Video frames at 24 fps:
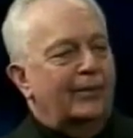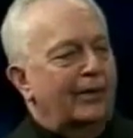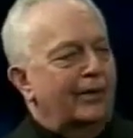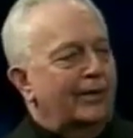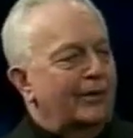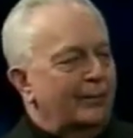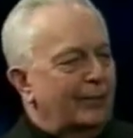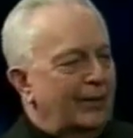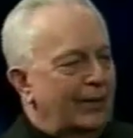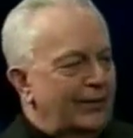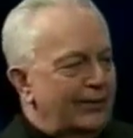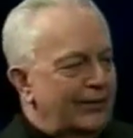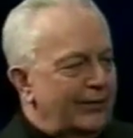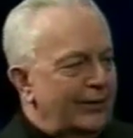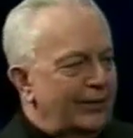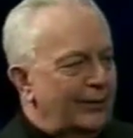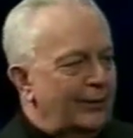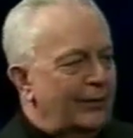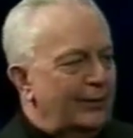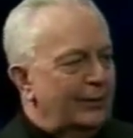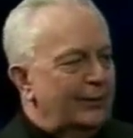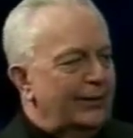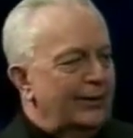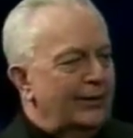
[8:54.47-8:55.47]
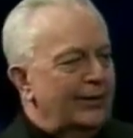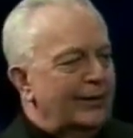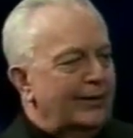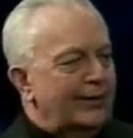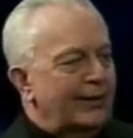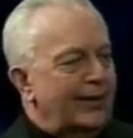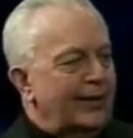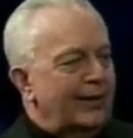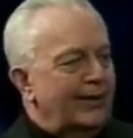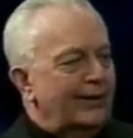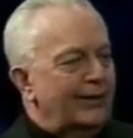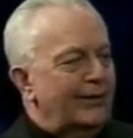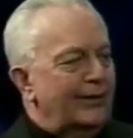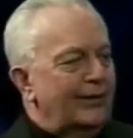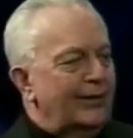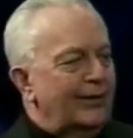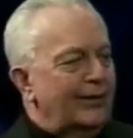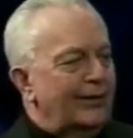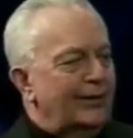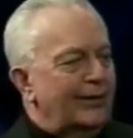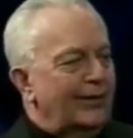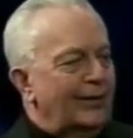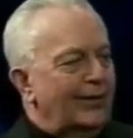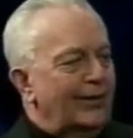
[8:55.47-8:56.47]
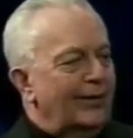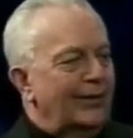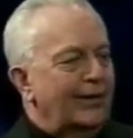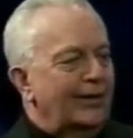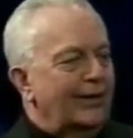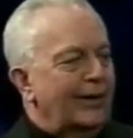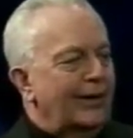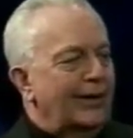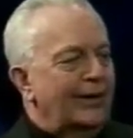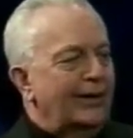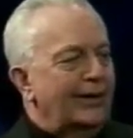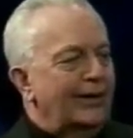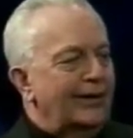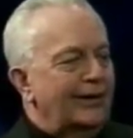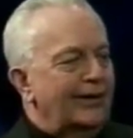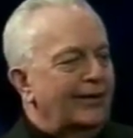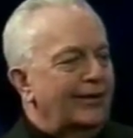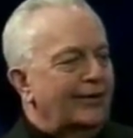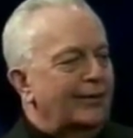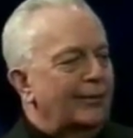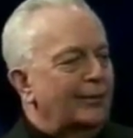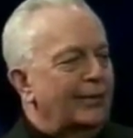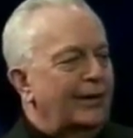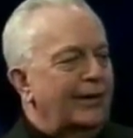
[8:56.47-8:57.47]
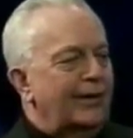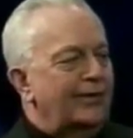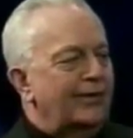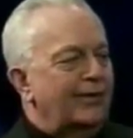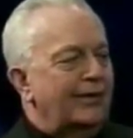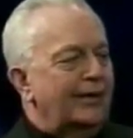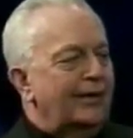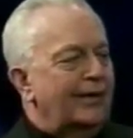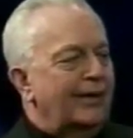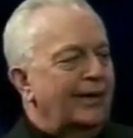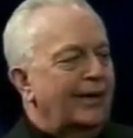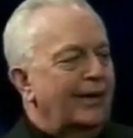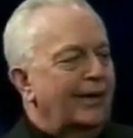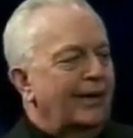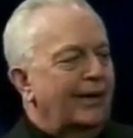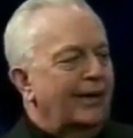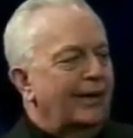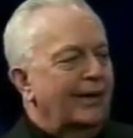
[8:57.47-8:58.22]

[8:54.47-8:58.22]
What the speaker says: up there in my sunroom and look out on all of that, and it's amazing.